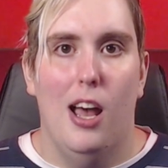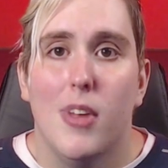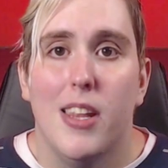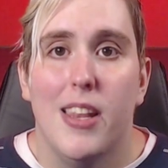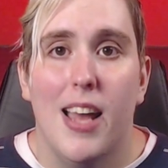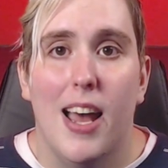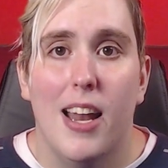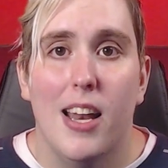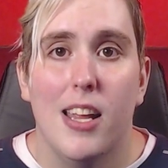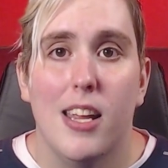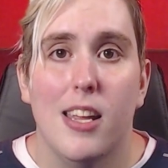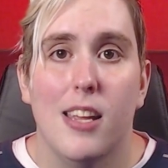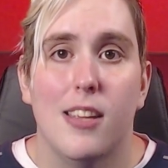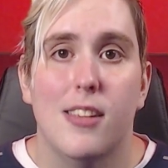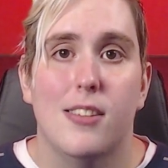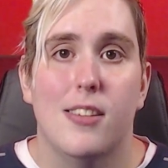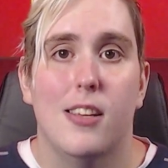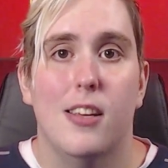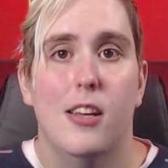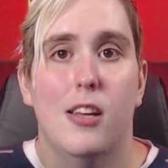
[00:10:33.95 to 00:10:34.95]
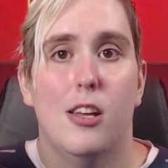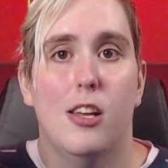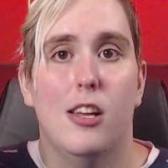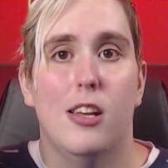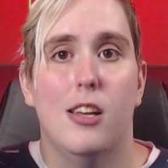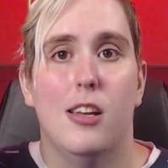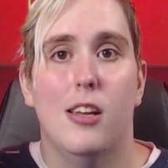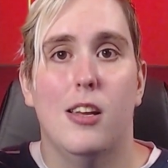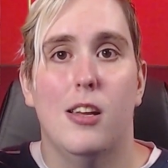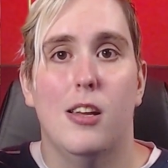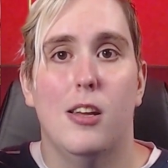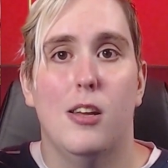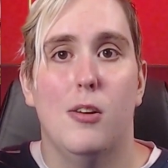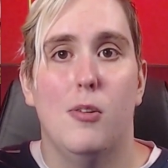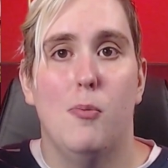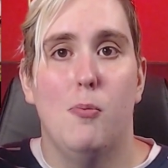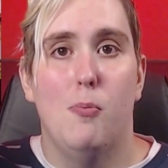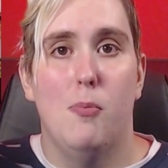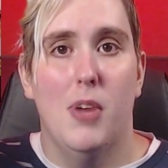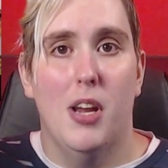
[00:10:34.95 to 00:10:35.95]
And that is
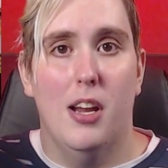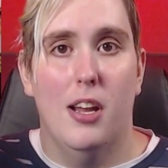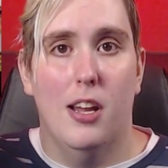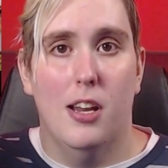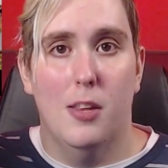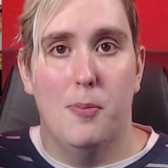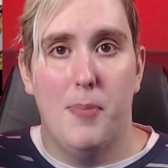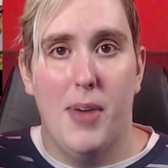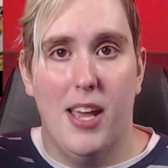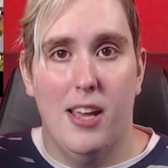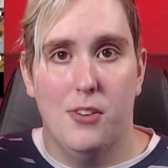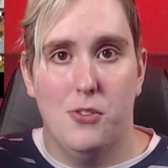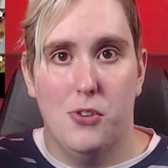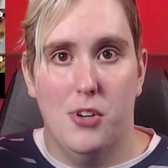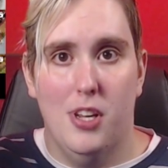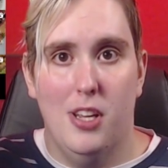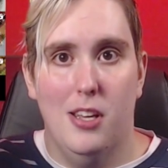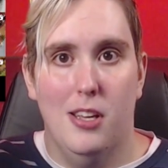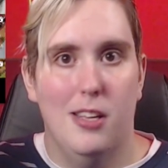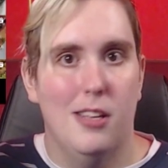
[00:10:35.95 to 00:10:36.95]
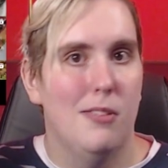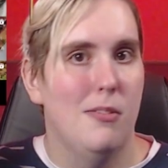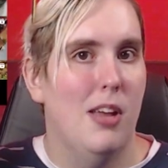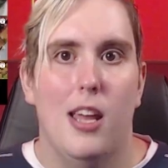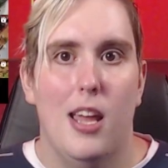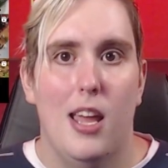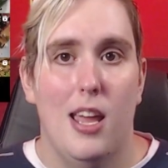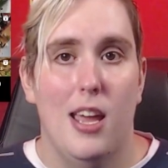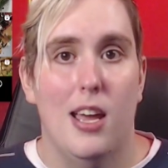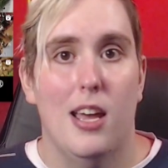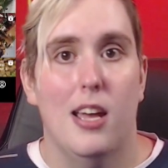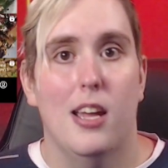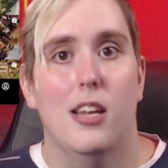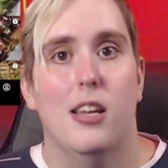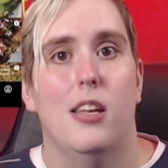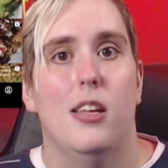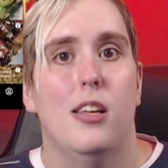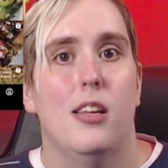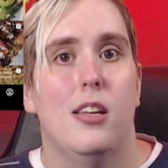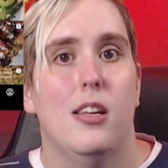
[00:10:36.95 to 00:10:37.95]
Mariana's Pantry
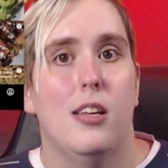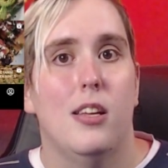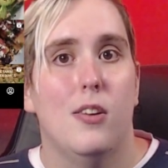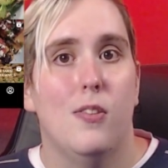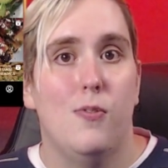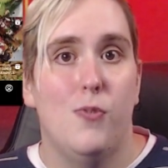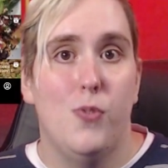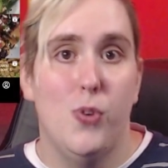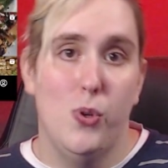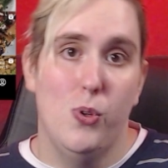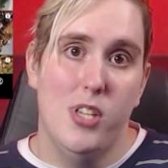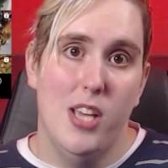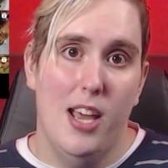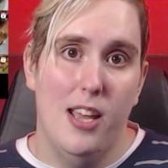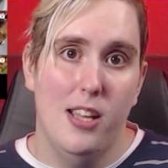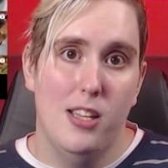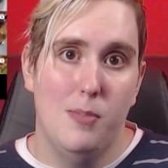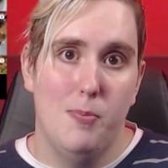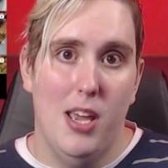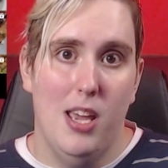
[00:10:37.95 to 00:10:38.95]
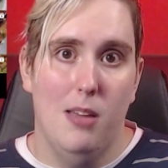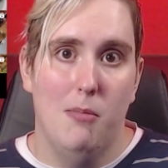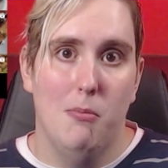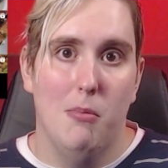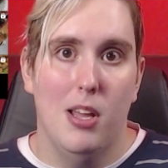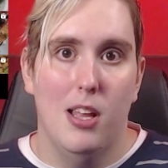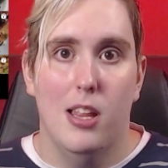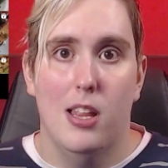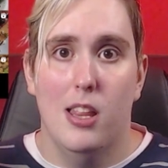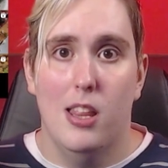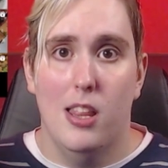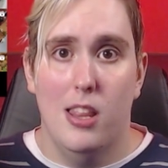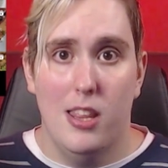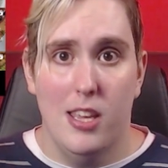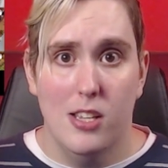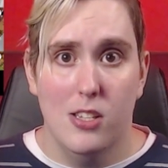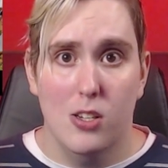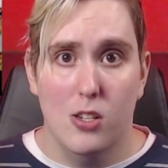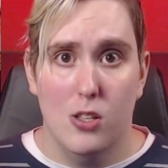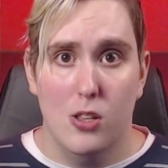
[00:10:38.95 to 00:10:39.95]
and FoodScienceBabe.
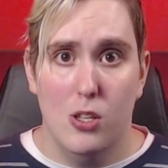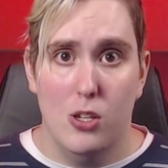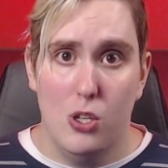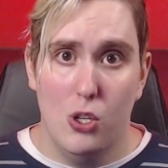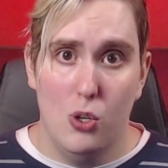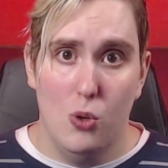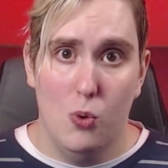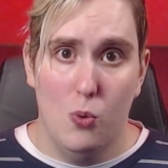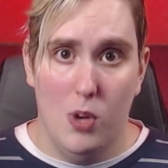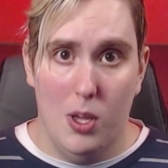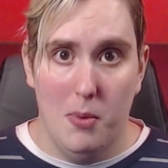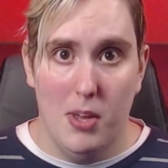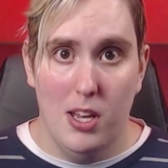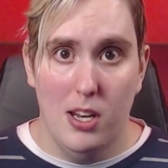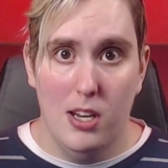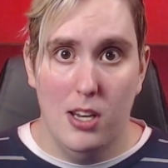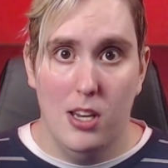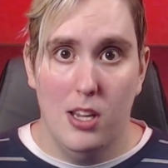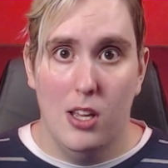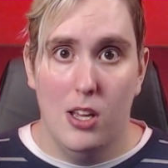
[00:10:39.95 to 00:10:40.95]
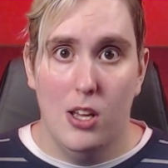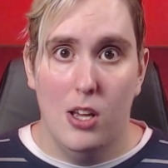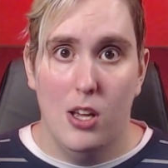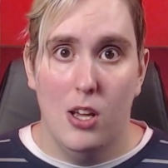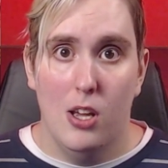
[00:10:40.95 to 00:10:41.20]
These are the 2 women